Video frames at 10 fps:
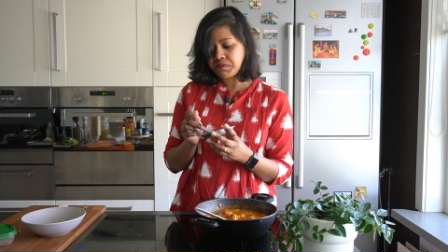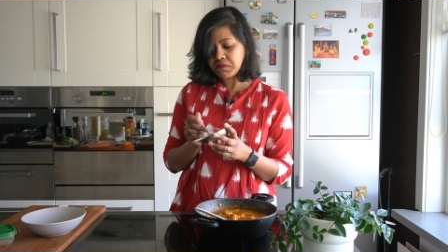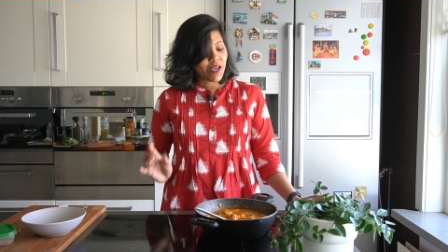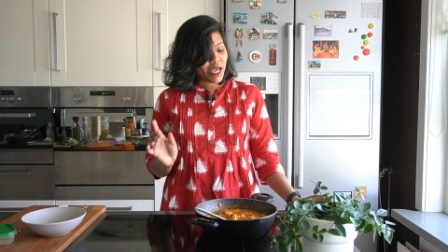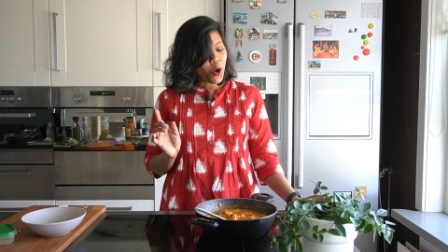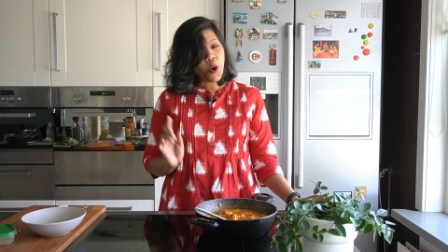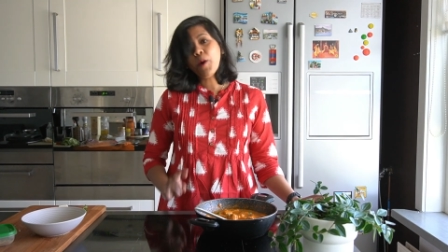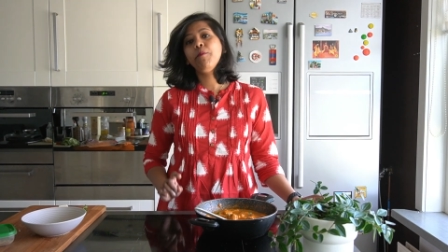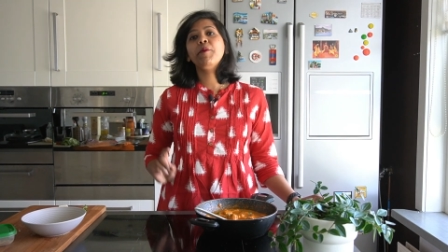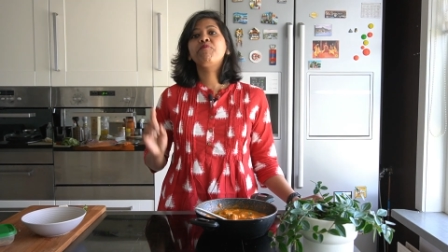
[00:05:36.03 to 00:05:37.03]
So I
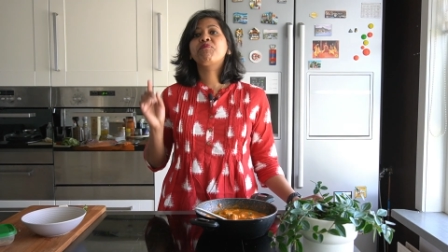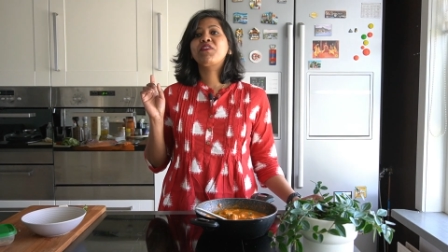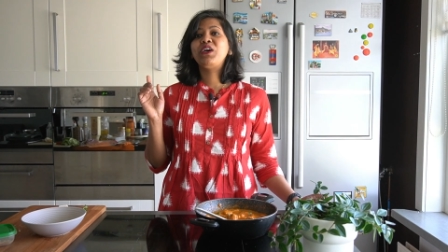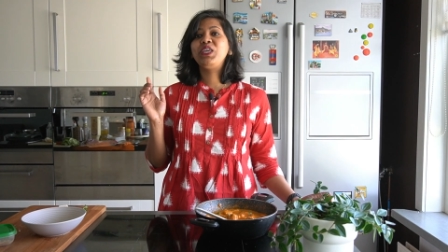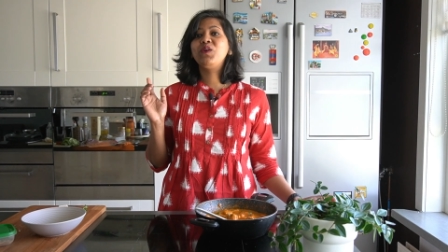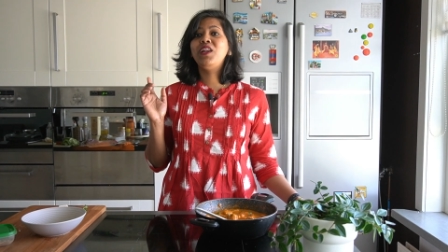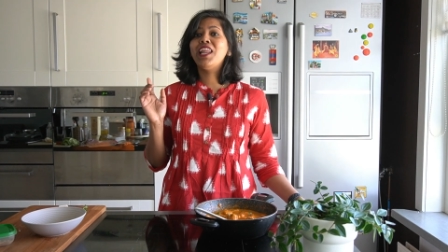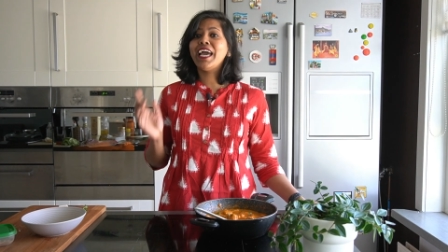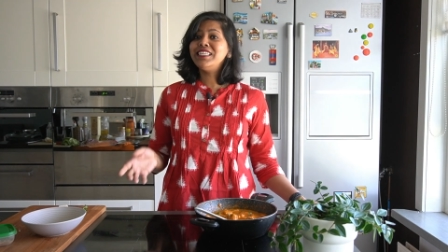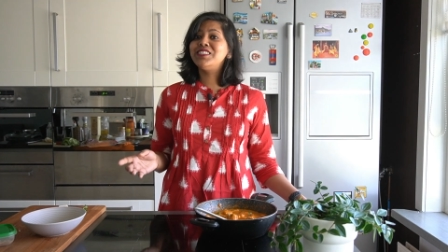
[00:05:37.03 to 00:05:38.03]
hope you
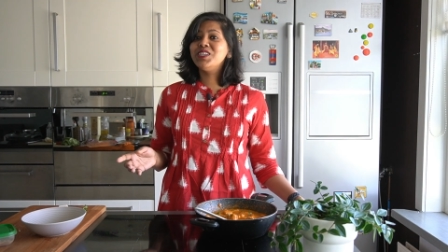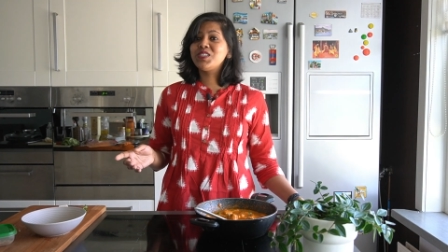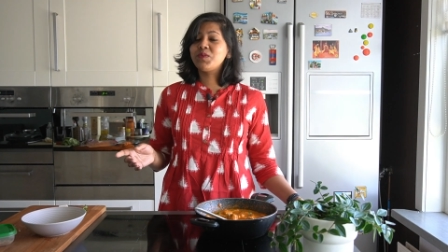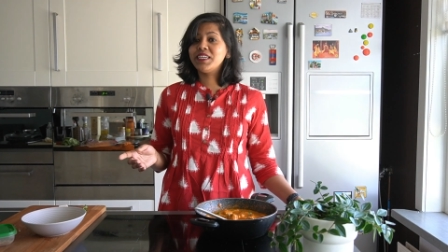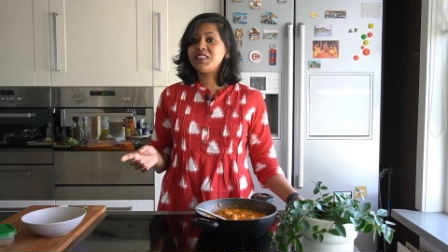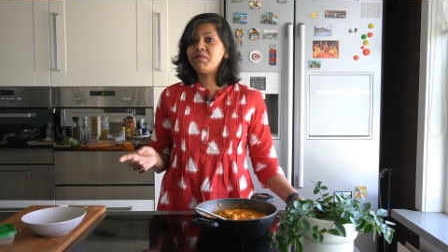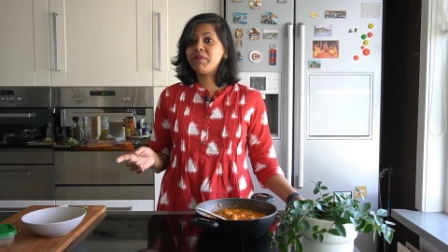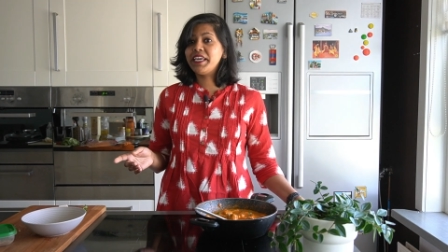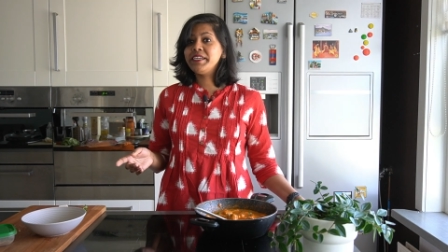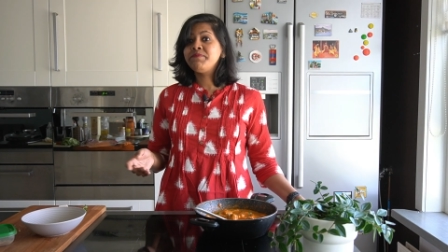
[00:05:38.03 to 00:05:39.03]
liked this
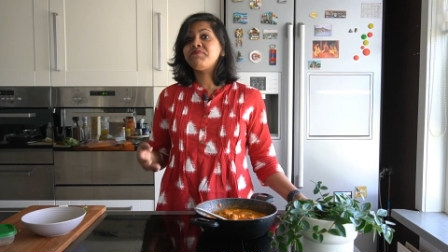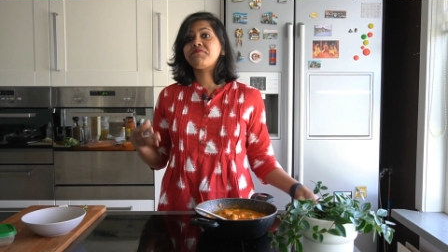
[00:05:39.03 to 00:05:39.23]
recipe